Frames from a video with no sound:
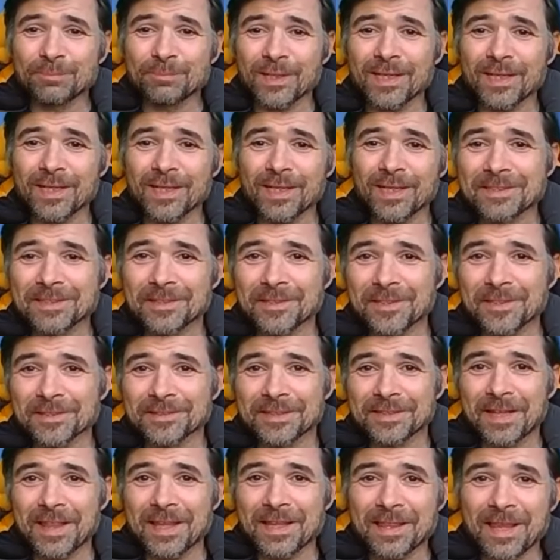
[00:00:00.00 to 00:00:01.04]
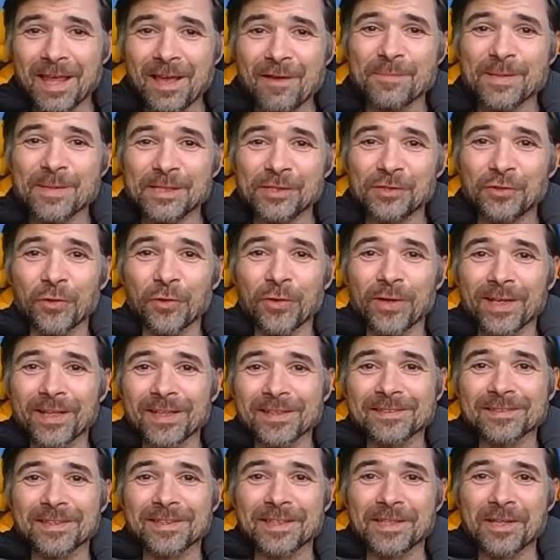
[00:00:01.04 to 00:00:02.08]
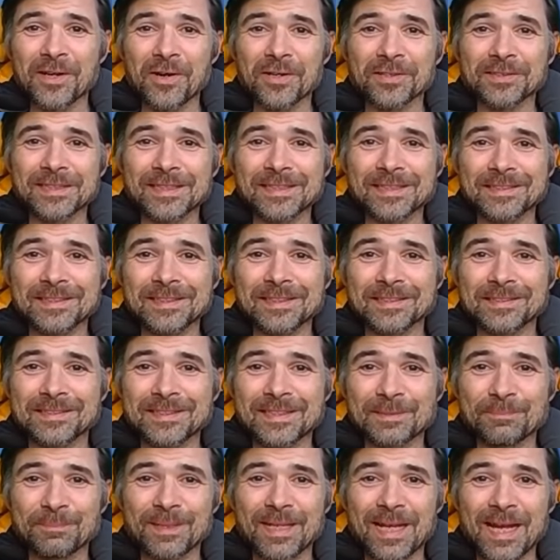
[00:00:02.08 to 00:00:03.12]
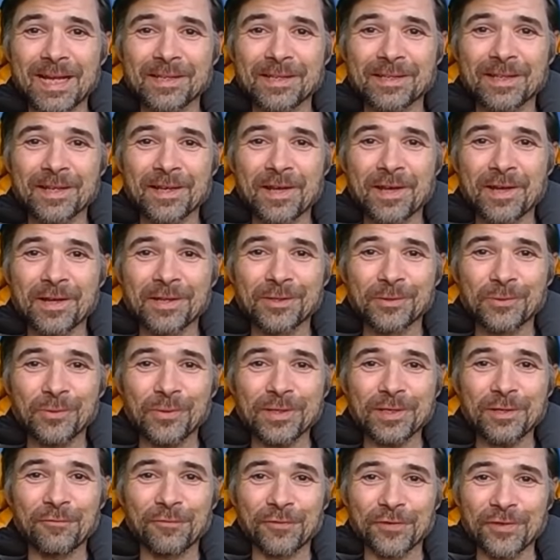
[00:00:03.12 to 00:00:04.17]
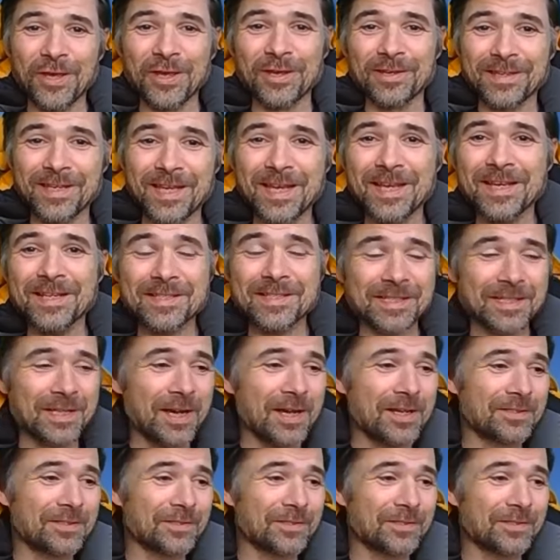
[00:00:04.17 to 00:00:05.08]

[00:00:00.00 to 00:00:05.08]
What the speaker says: Brennan's class. I think they've been joining us in the Arctic since this began quite a few years ago.